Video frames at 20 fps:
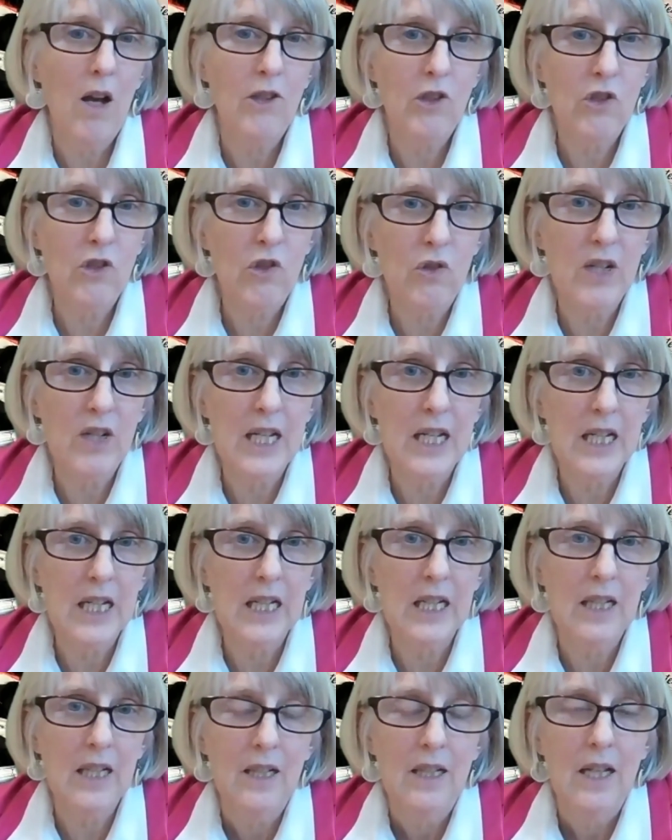
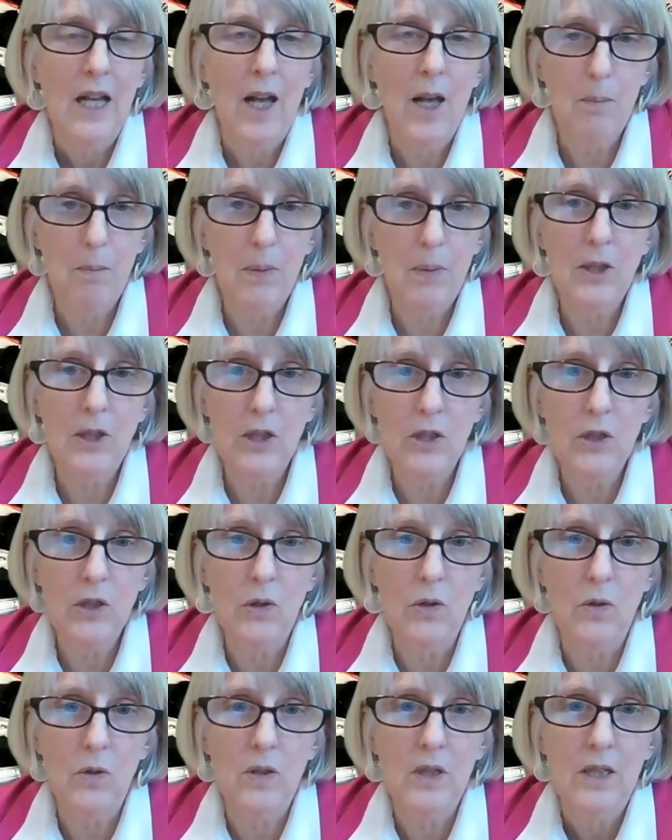string, and
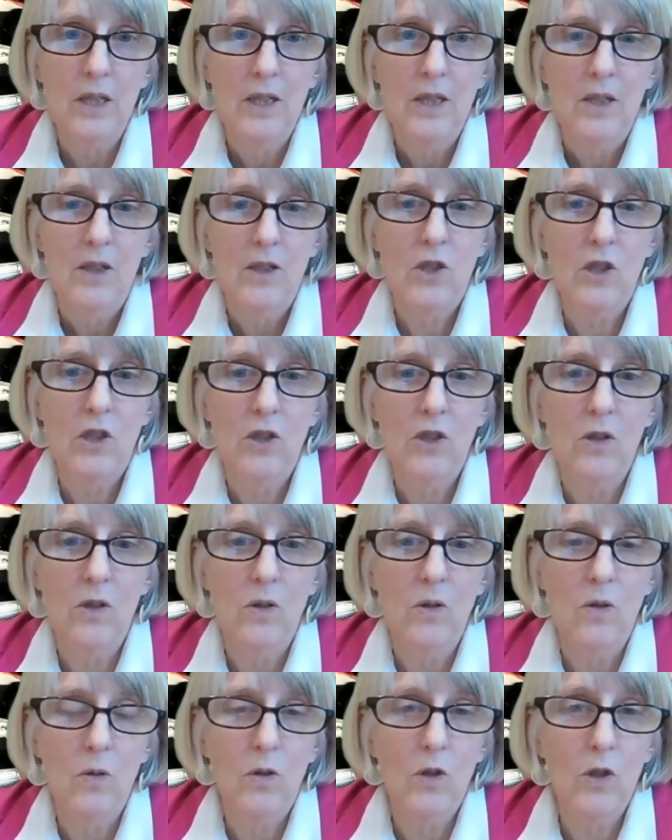balloon
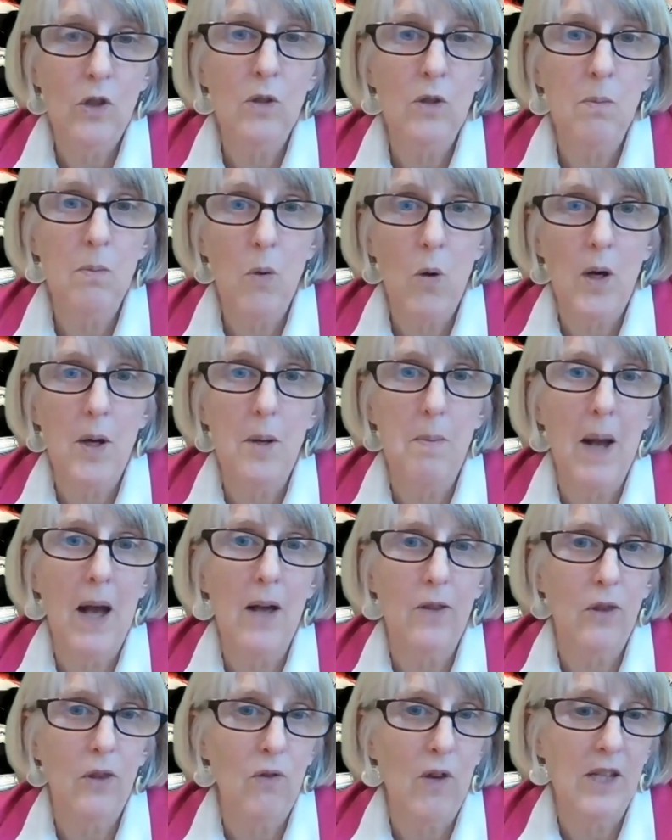to learn more
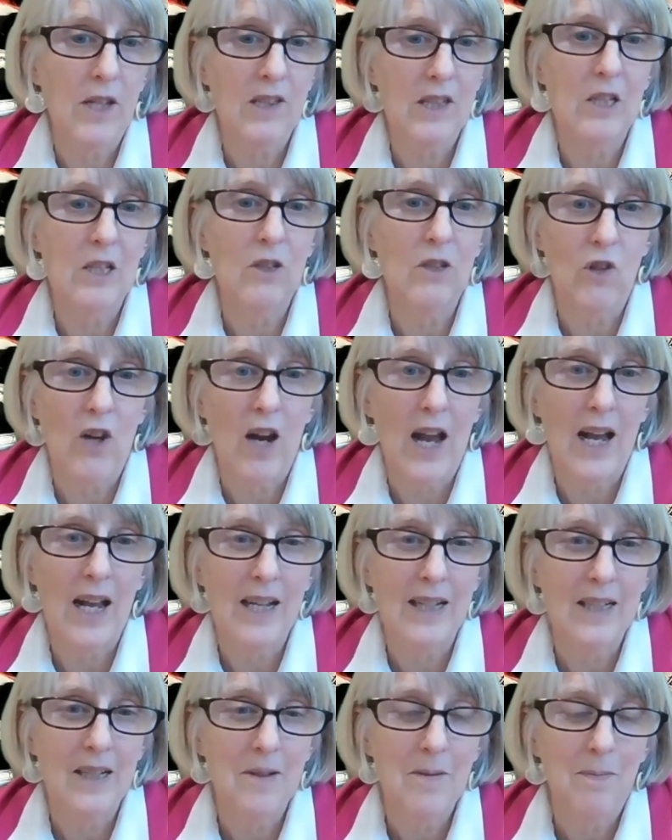about thrust and drag.